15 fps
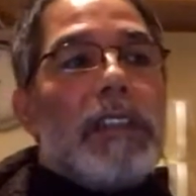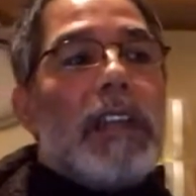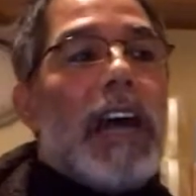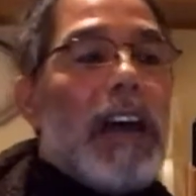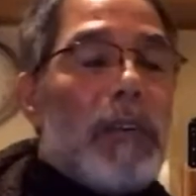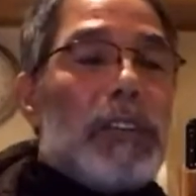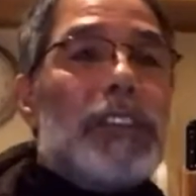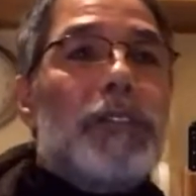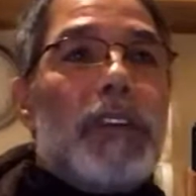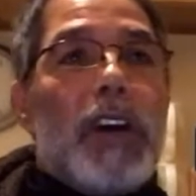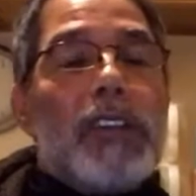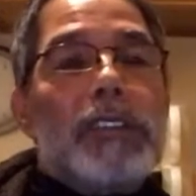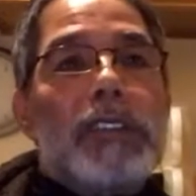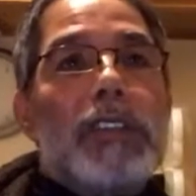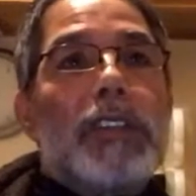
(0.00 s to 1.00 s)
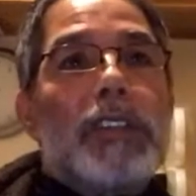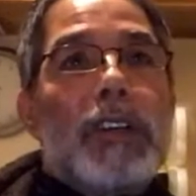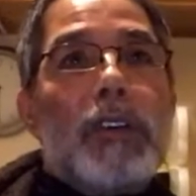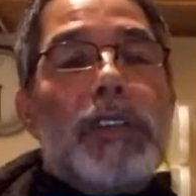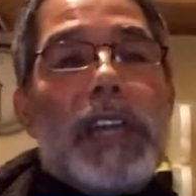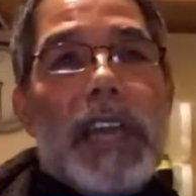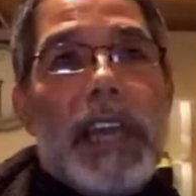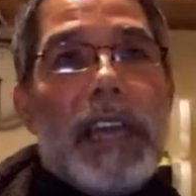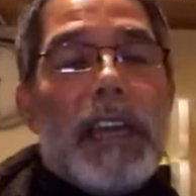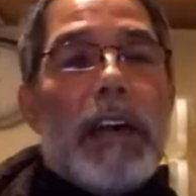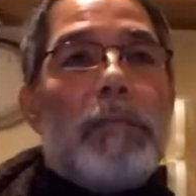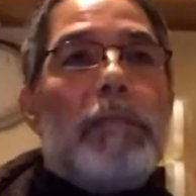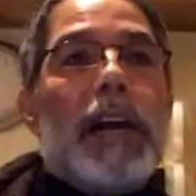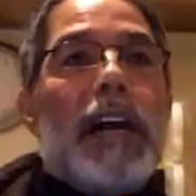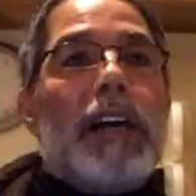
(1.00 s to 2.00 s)
I always felt okay
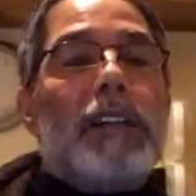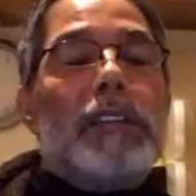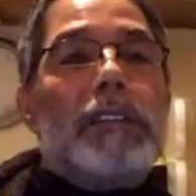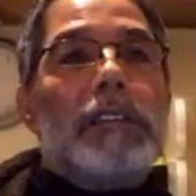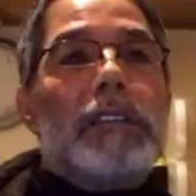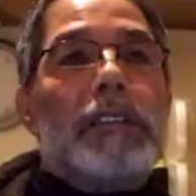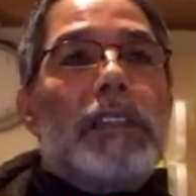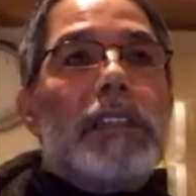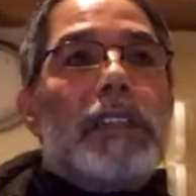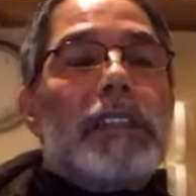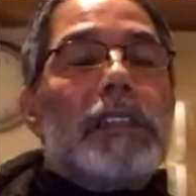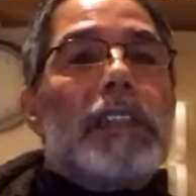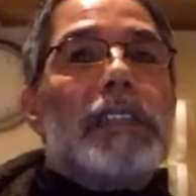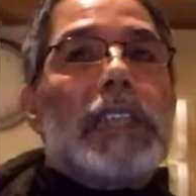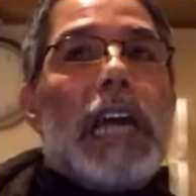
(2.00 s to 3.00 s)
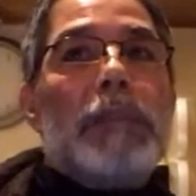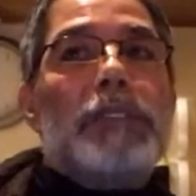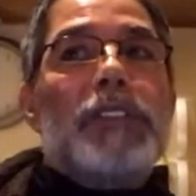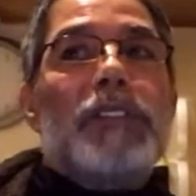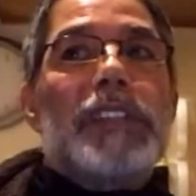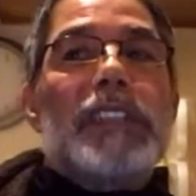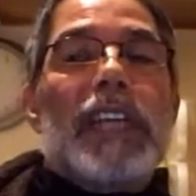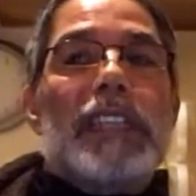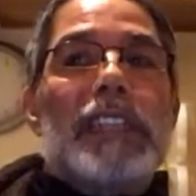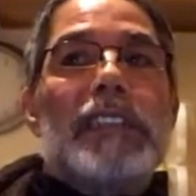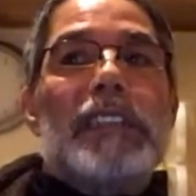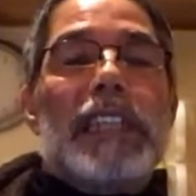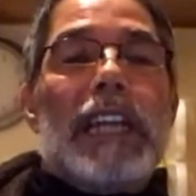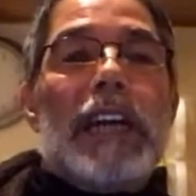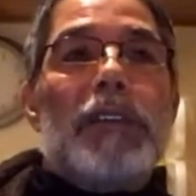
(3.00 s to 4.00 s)
about the types of
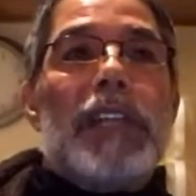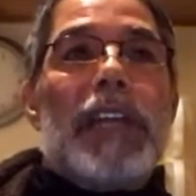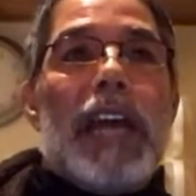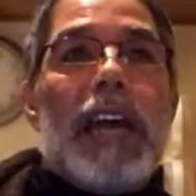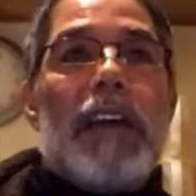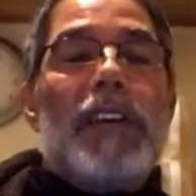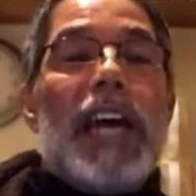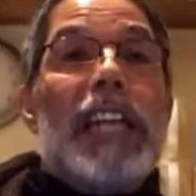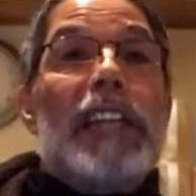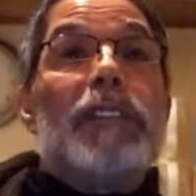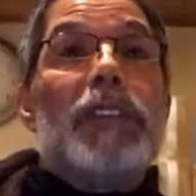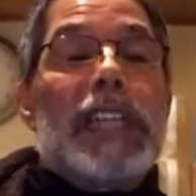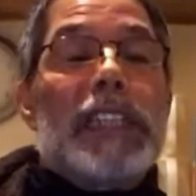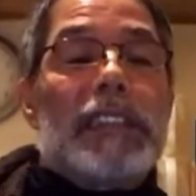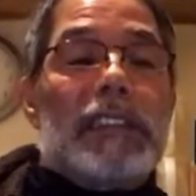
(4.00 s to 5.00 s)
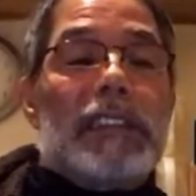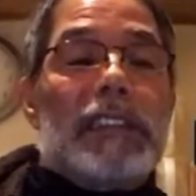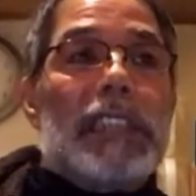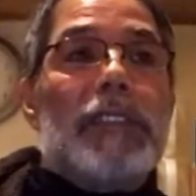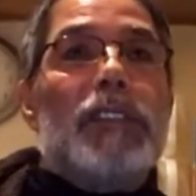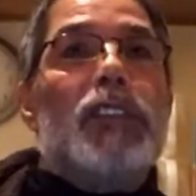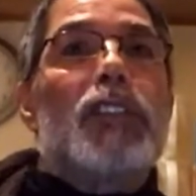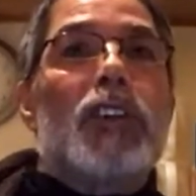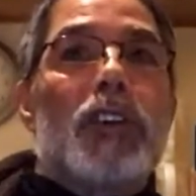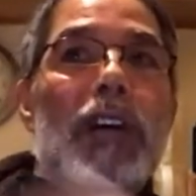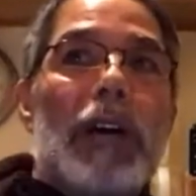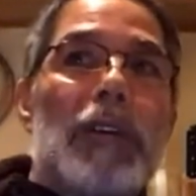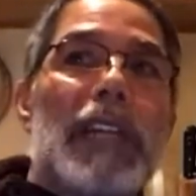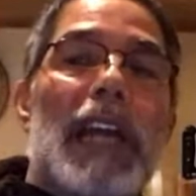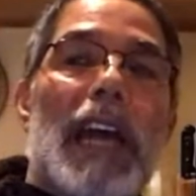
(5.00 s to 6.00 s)
attendance that I would have at events, even though I
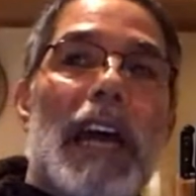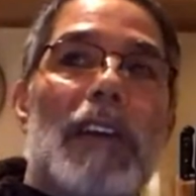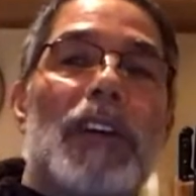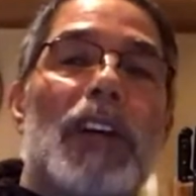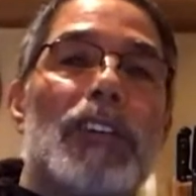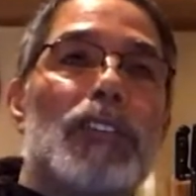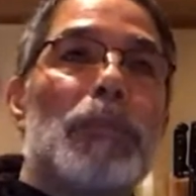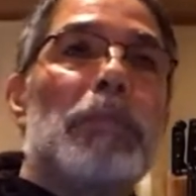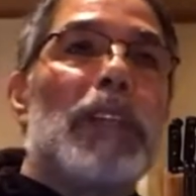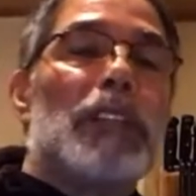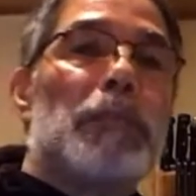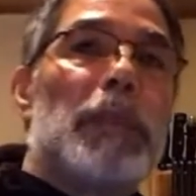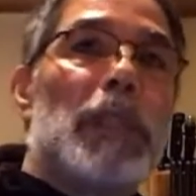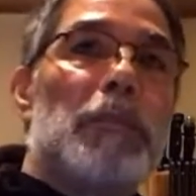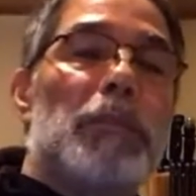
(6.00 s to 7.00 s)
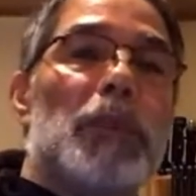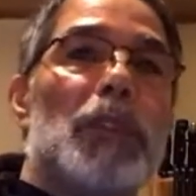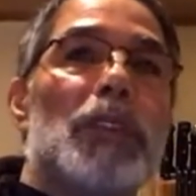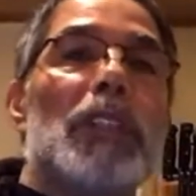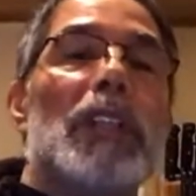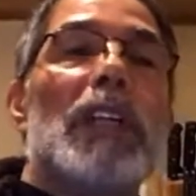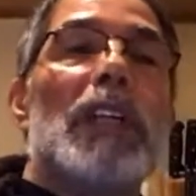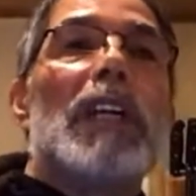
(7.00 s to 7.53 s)
would have 100 plus people.